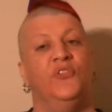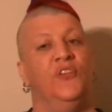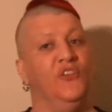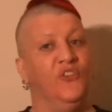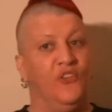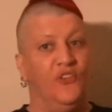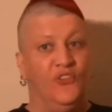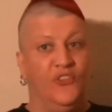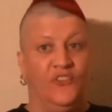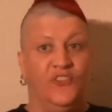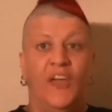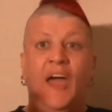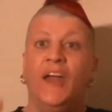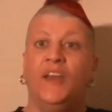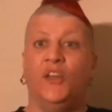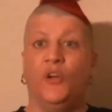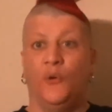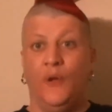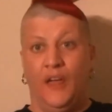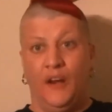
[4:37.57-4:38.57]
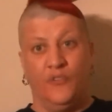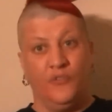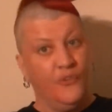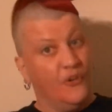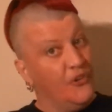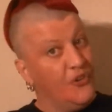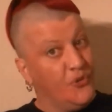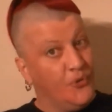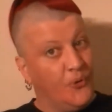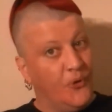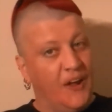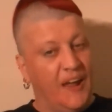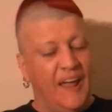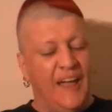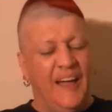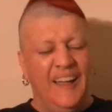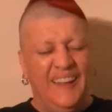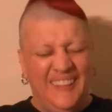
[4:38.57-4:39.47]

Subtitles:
This is the 10-year anniversary.